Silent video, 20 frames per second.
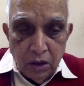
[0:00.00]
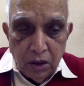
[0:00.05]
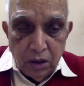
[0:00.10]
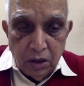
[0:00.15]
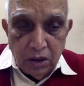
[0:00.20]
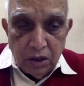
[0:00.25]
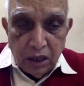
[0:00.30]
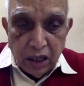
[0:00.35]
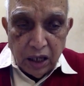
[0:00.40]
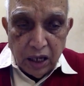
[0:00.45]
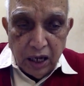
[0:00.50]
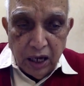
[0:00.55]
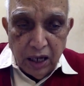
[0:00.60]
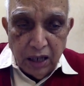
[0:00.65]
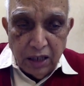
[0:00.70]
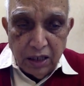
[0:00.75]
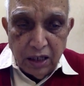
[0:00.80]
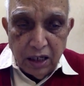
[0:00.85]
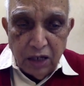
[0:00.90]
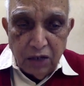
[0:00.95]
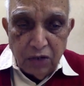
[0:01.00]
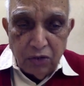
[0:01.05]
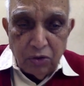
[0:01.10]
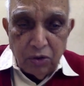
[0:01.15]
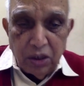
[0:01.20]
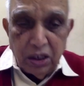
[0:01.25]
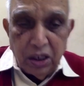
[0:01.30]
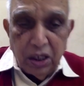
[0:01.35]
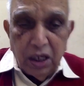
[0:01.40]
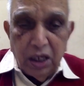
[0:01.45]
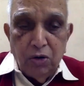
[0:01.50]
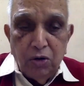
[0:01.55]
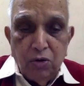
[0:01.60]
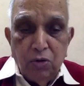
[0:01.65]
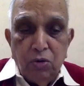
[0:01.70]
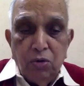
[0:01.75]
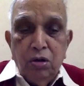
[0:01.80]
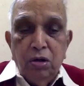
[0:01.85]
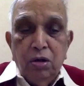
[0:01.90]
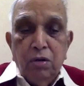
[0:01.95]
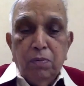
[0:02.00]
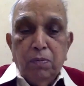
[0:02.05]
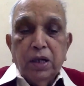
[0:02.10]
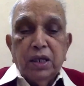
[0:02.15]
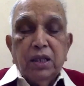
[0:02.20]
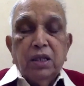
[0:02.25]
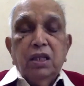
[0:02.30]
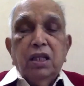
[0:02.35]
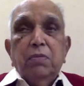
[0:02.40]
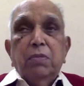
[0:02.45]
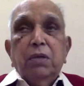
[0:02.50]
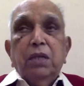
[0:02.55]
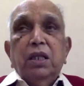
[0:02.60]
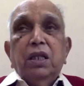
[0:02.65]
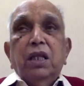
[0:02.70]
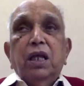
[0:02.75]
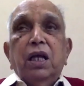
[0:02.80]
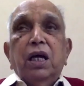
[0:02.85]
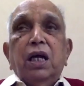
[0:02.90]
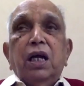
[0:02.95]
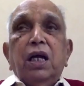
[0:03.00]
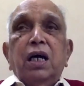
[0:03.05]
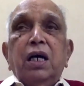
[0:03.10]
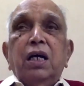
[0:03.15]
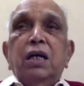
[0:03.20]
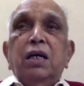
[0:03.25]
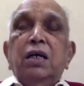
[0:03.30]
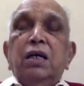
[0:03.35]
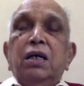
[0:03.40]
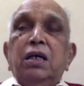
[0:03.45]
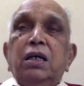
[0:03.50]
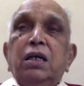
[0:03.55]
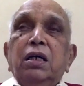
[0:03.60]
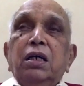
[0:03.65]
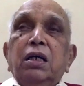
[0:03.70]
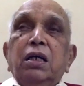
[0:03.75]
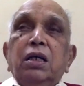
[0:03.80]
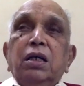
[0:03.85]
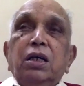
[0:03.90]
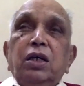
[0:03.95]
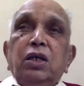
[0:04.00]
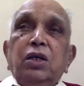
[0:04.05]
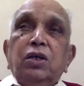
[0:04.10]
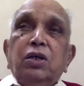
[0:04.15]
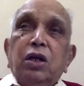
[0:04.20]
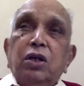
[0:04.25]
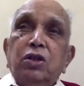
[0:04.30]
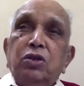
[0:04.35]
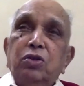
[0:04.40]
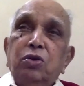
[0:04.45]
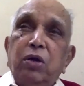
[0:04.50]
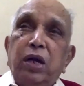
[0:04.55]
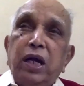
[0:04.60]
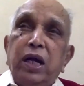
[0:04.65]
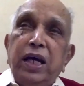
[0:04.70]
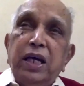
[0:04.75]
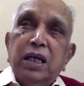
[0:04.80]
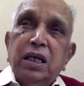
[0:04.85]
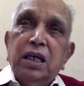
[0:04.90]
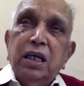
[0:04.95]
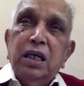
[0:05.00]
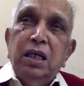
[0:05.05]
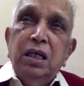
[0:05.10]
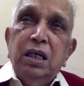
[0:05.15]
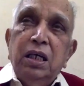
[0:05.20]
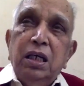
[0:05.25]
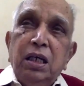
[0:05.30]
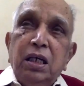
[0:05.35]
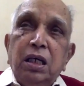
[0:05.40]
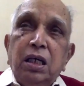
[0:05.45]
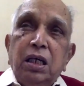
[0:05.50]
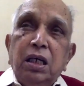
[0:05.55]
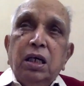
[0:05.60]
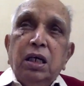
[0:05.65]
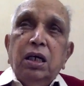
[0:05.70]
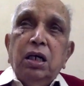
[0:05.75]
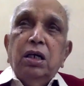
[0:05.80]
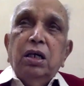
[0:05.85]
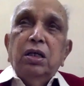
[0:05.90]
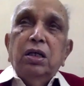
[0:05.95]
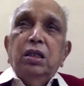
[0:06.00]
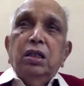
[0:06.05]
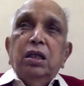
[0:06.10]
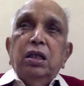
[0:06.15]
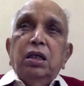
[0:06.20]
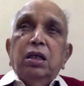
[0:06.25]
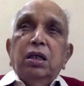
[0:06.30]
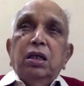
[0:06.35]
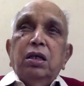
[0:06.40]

Jana Suradhenu Bhakta he is also like the